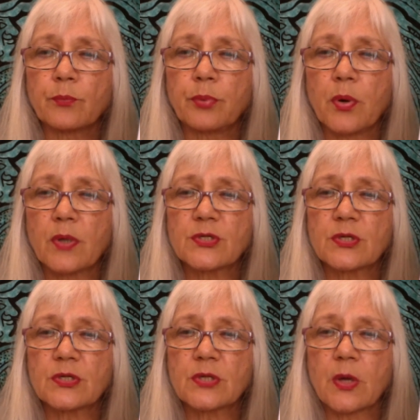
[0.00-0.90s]

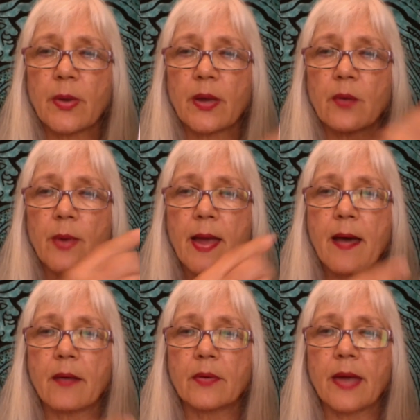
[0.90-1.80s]
portions going
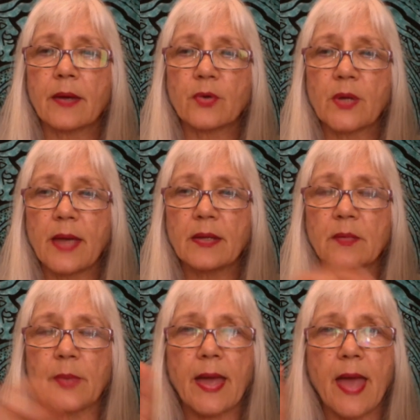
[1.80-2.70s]
around I
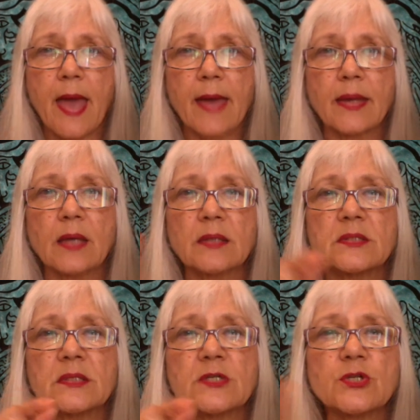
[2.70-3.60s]
created by adding
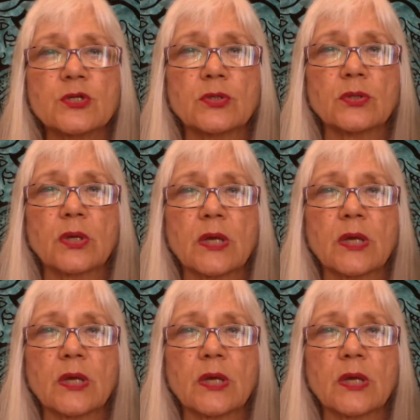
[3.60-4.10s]
additional